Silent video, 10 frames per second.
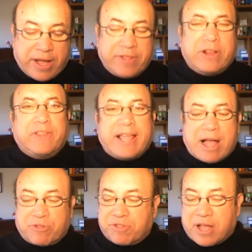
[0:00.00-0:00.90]
And then on the
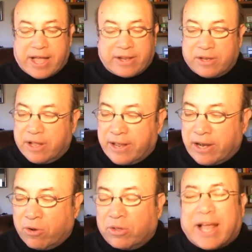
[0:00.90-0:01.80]
outside, and I
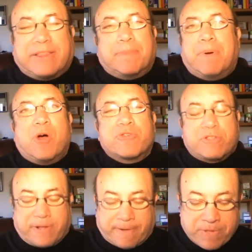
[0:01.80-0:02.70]
don't like the
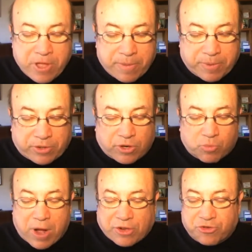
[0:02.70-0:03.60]
post here, but
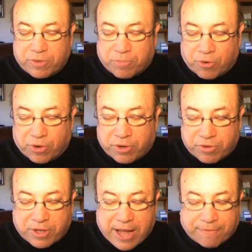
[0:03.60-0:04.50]
Rothenberg
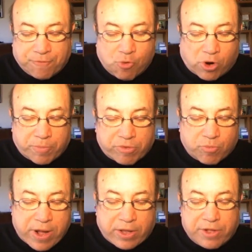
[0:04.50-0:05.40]
has got form as
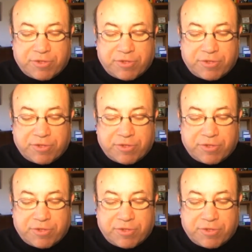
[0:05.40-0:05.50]
well.